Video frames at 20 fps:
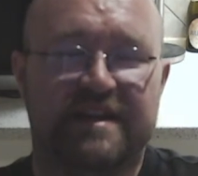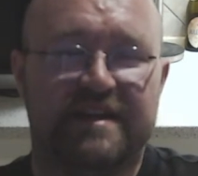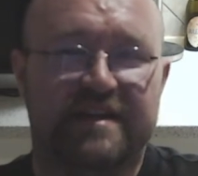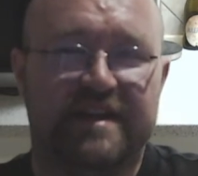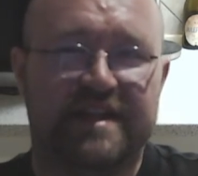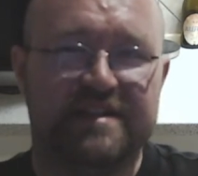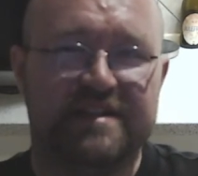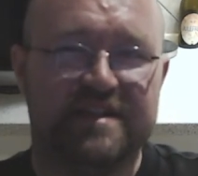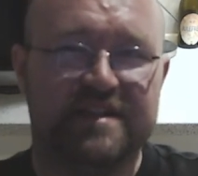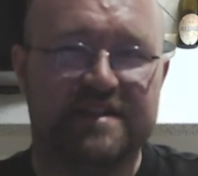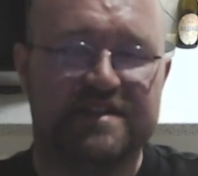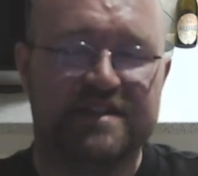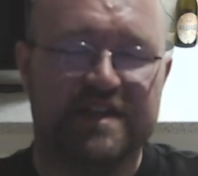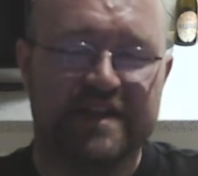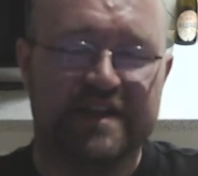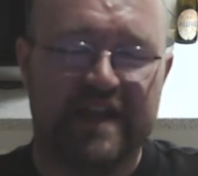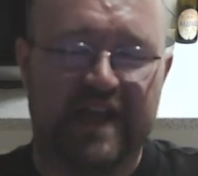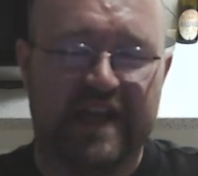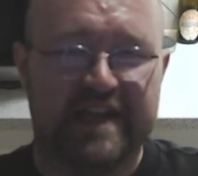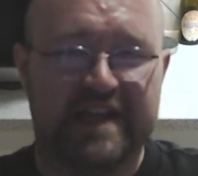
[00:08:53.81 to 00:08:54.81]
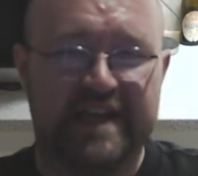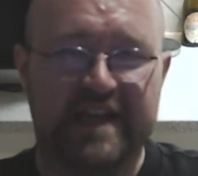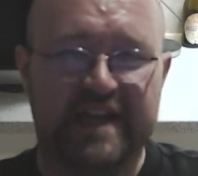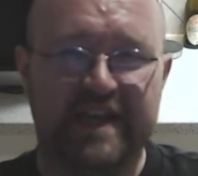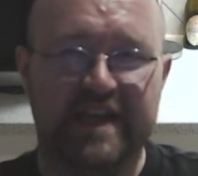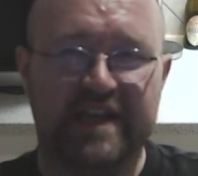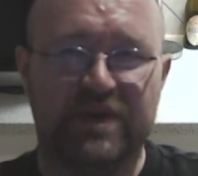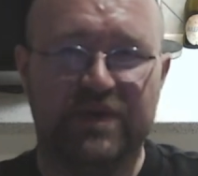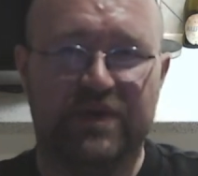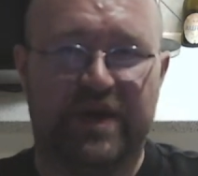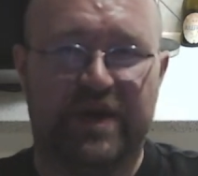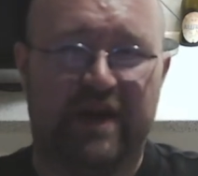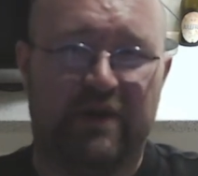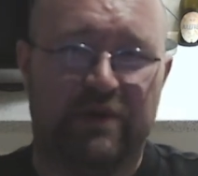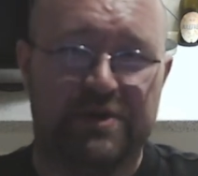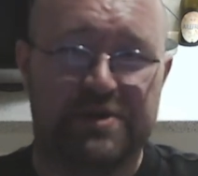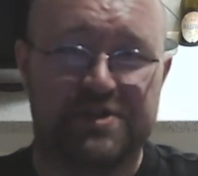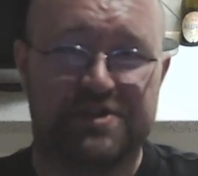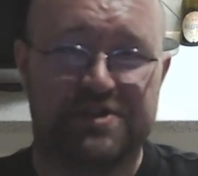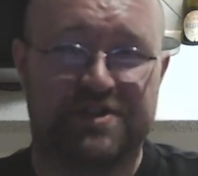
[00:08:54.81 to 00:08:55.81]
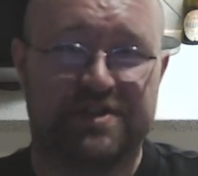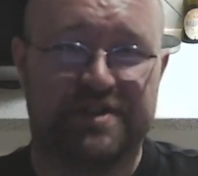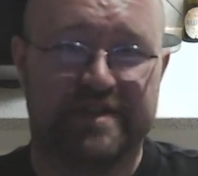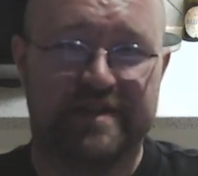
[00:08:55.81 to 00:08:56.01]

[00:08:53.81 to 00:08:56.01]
It's not like kicking your arse